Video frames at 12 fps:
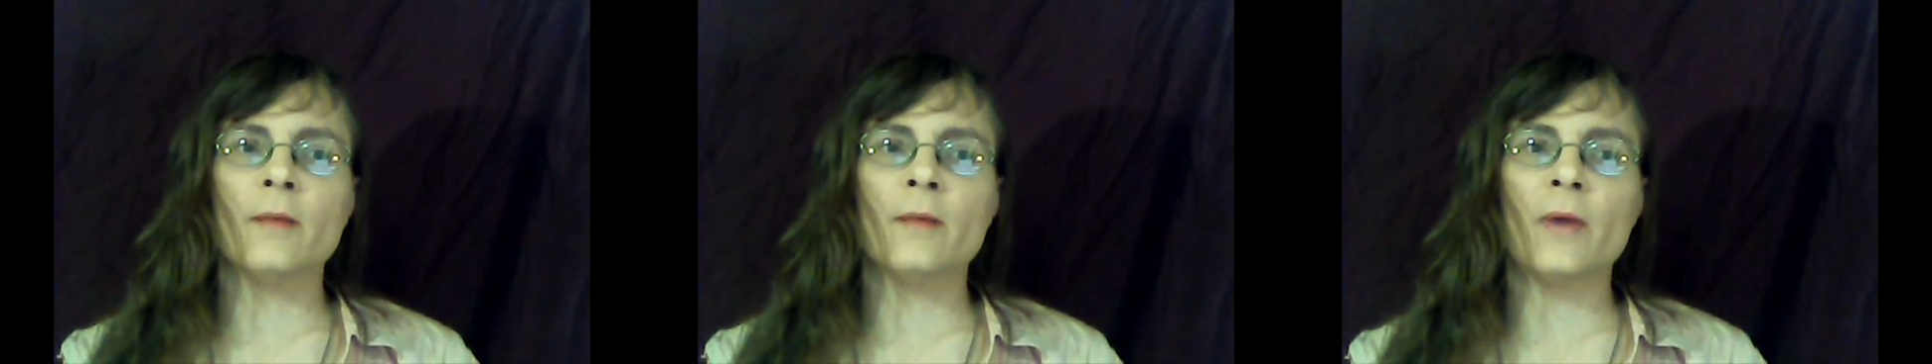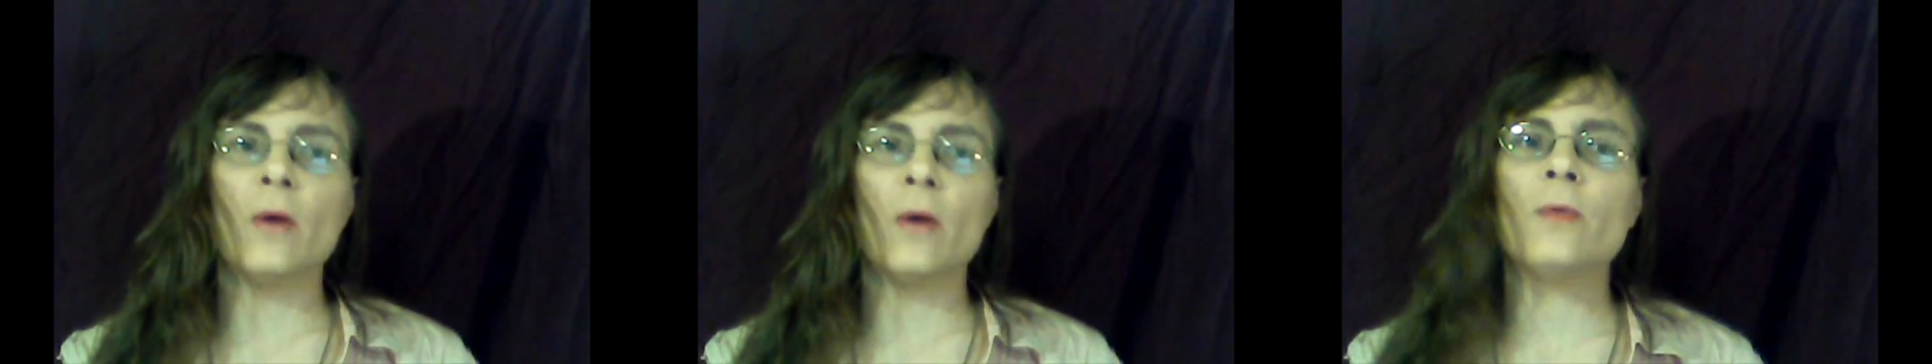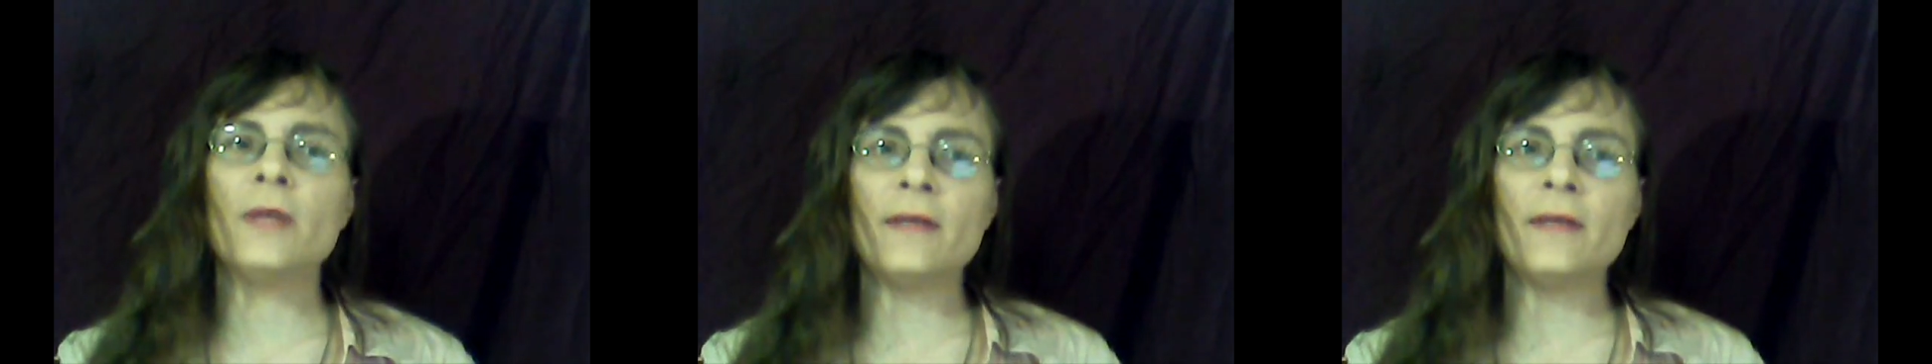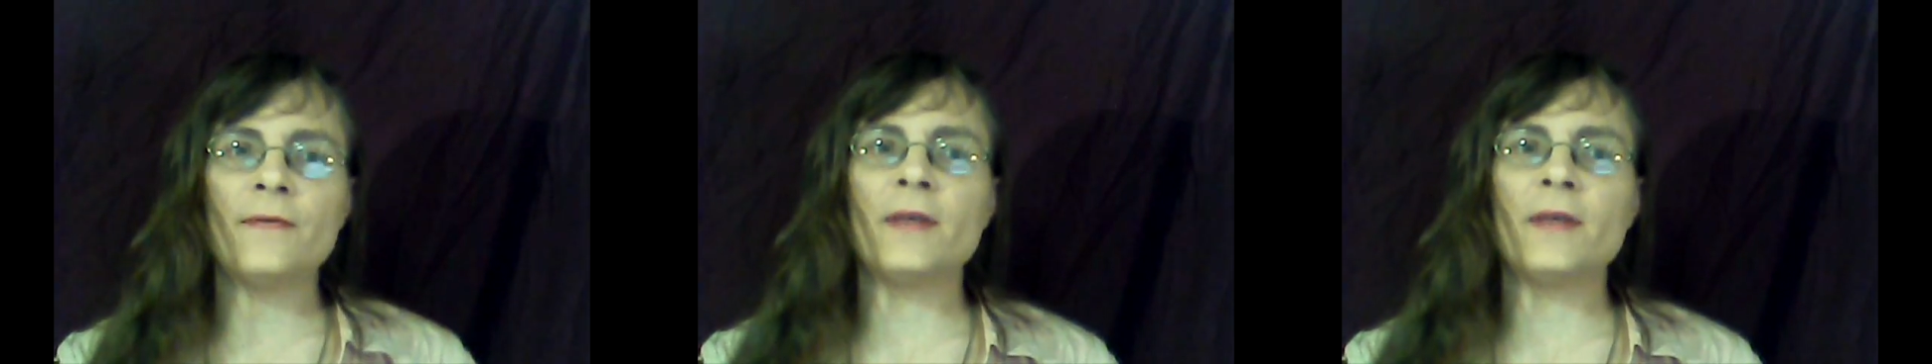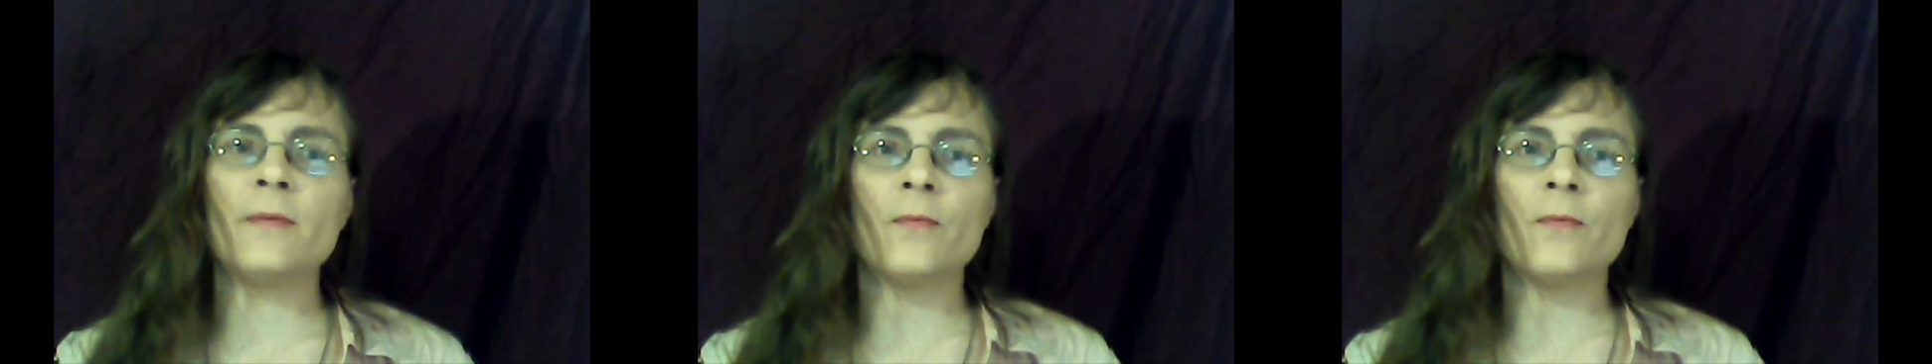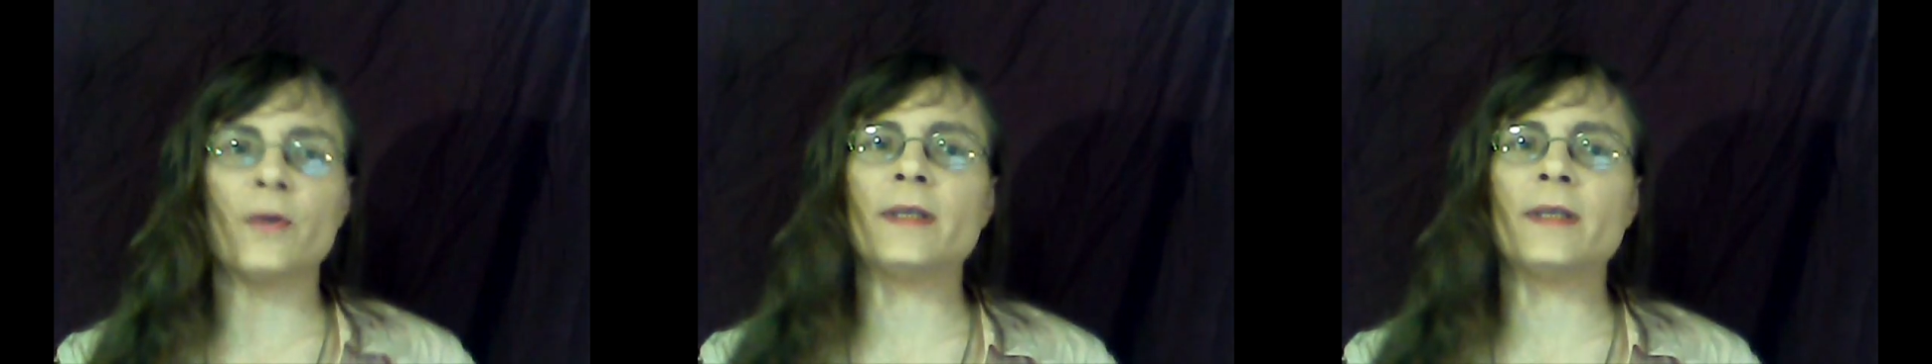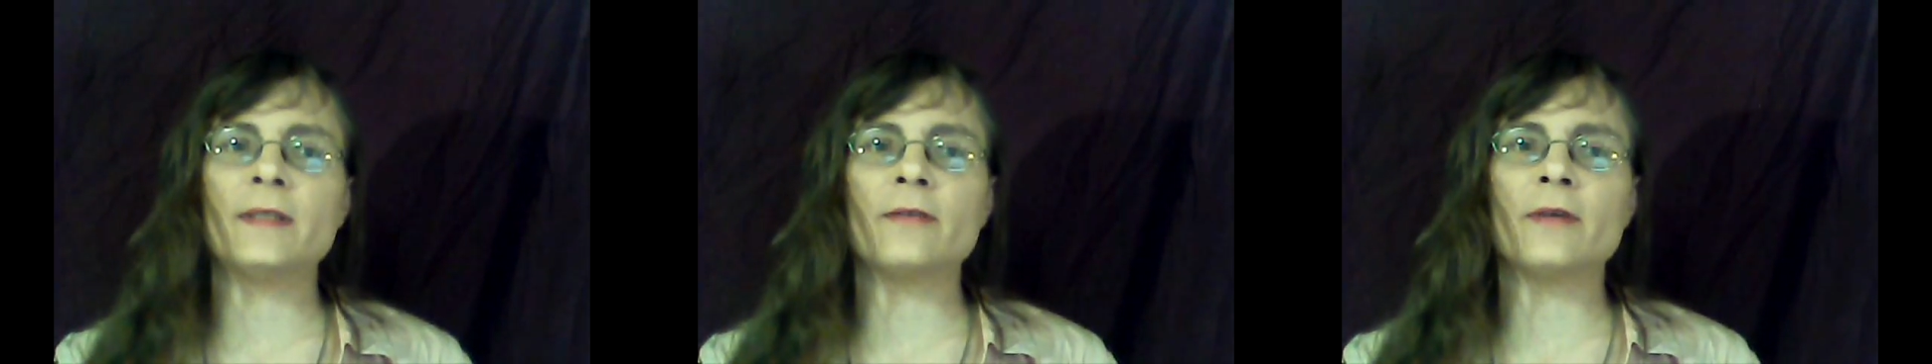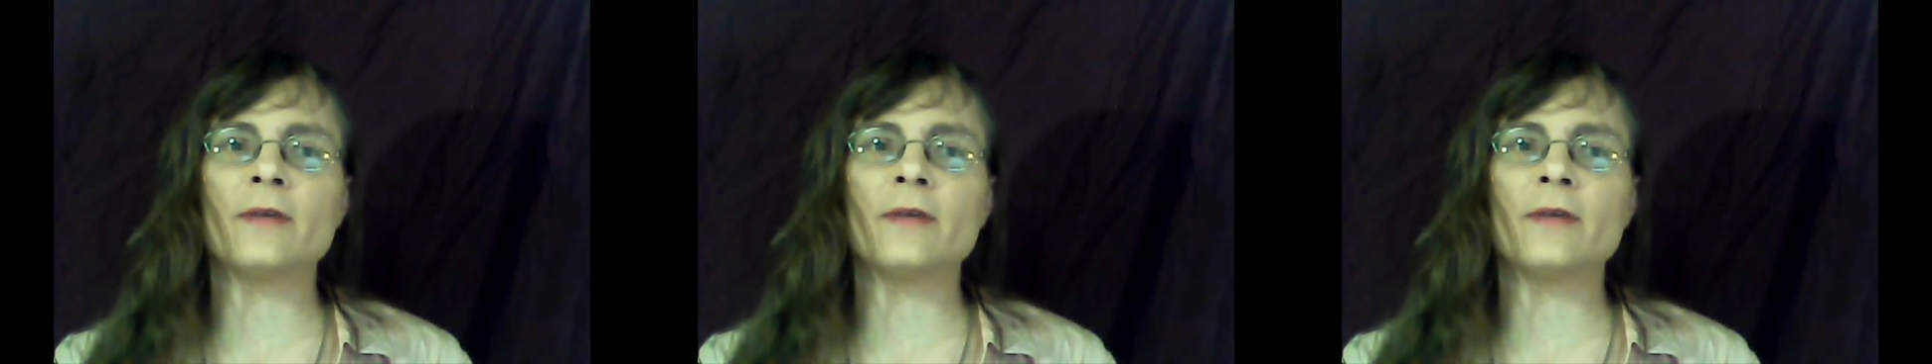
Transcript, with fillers: but only if they embrace their